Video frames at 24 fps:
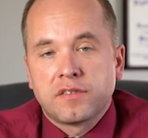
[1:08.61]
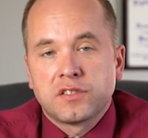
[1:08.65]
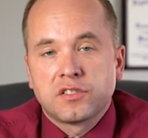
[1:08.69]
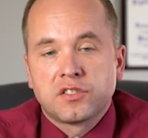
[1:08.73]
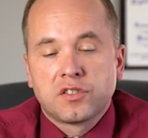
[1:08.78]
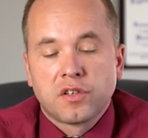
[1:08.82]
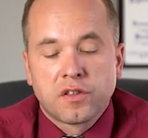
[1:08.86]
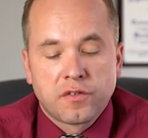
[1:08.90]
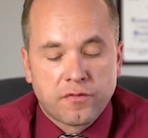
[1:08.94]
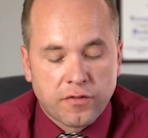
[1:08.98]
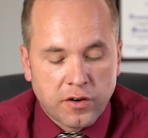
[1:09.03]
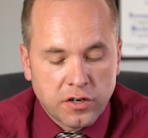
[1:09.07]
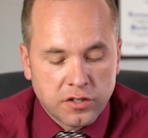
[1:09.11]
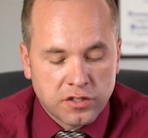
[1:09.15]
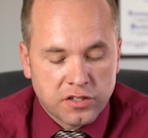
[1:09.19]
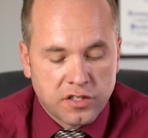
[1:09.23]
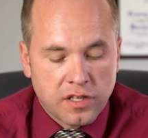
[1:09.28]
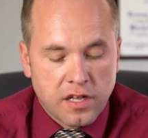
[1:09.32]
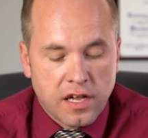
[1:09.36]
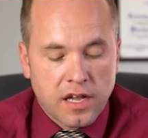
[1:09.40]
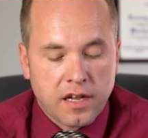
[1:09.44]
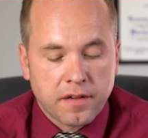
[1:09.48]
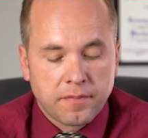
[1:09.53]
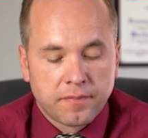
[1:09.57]
And so the first
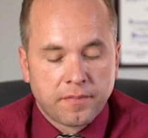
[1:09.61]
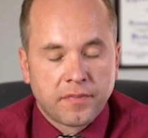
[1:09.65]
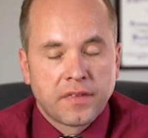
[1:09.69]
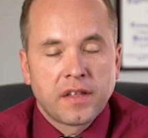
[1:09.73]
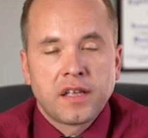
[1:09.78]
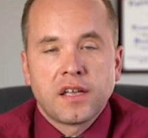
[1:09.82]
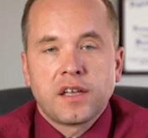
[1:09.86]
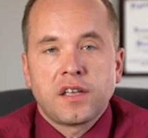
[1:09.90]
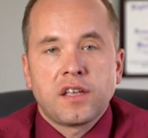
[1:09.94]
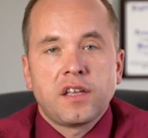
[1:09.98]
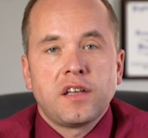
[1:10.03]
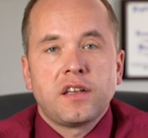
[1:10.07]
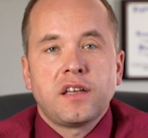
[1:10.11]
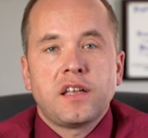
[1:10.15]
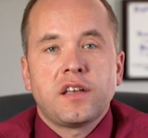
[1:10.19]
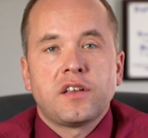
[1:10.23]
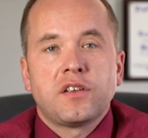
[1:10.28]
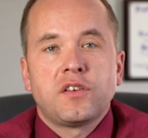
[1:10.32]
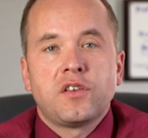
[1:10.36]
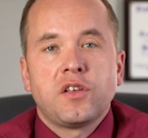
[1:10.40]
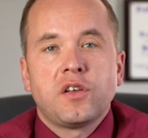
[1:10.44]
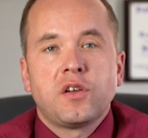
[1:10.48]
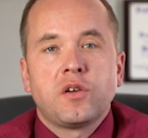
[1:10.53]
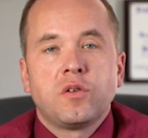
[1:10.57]
thing you need
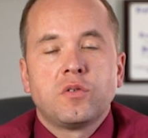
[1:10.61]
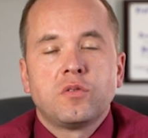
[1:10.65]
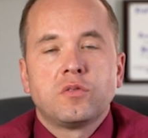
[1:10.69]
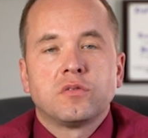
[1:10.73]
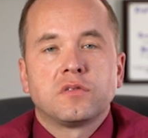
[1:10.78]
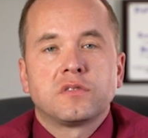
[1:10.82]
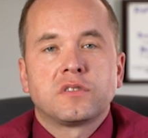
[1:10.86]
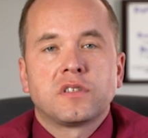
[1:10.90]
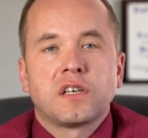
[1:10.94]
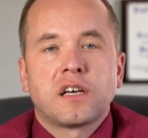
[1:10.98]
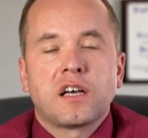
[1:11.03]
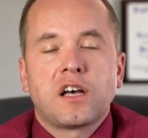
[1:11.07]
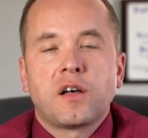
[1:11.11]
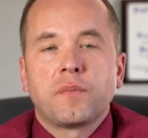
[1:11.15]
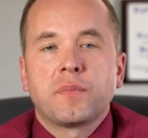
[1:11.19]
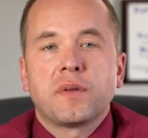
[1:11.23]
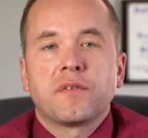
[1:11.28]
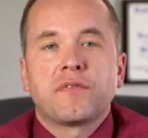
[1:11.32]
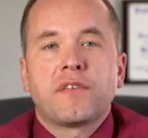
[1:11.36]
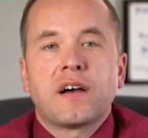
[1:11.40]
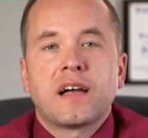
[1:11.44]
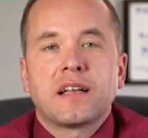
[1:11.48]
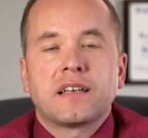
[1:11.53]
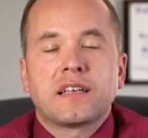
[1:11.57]
to do to help
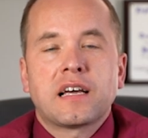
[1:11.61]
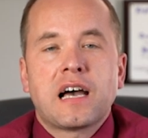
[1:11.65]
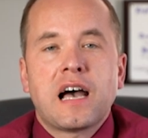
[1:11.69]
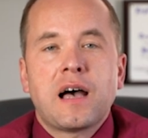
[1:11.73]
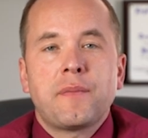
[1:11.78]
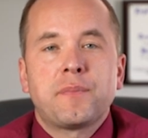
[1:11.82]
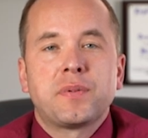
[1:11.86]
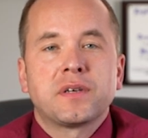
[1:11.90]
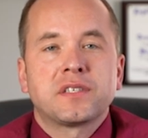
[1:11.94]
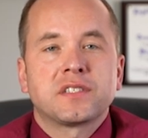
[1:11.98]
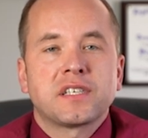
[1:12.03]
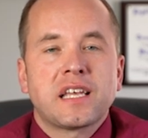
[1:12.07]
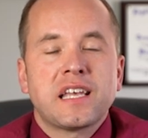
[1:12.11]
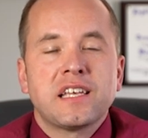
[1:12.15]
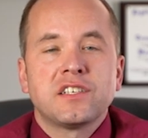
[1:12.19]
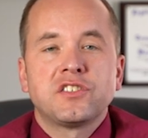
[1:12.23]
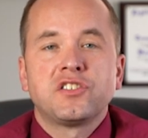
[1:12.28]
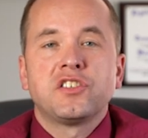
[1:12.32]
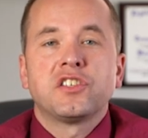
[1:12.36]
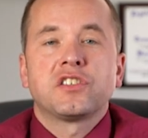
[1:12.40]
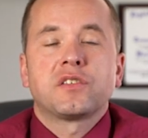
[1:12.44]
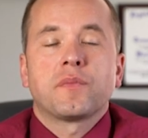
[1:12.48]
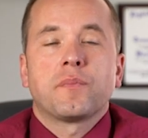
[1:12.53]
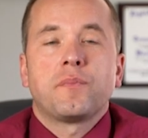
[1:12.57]
you find topics is
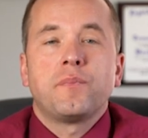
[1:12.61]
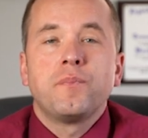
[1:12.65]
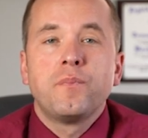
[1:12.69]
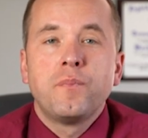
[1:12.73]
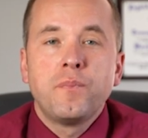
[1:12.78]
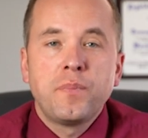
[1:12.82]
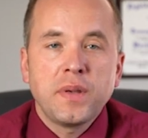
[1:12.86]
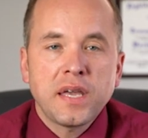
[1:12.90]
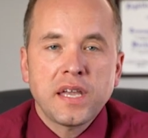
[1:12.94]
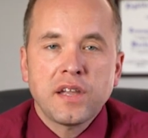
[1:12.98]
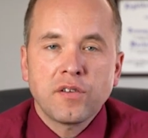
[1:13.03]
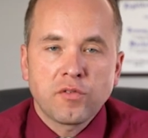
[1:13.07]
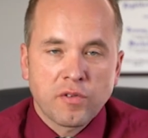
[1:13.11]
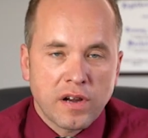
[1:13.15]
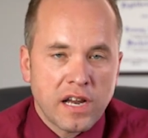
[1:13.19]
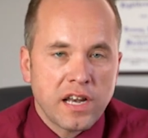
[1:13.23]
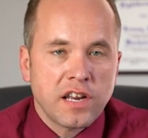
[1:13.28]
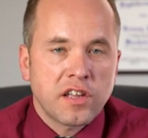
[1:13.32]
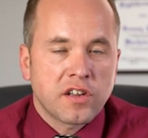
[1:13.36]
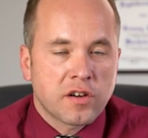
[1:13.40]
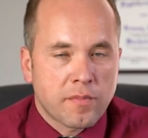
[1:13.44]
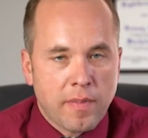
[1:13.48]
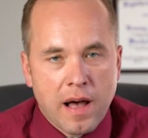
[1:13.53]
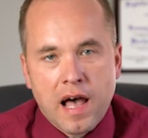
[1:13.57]
just be
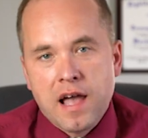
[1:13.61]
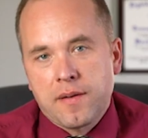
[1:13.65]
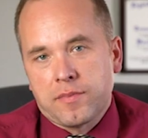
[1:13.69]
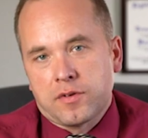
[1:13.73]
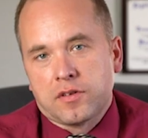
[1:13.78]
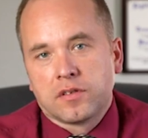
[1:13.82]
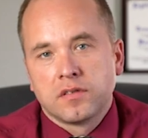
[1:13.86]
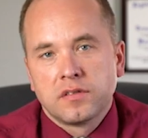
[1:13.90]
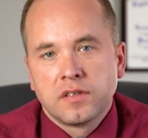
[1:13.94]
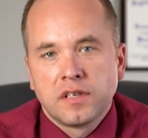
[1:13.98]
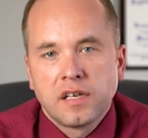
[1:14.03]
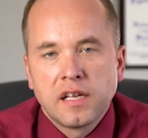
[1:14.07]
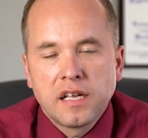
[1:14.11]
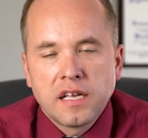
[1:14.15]
reading your Bible.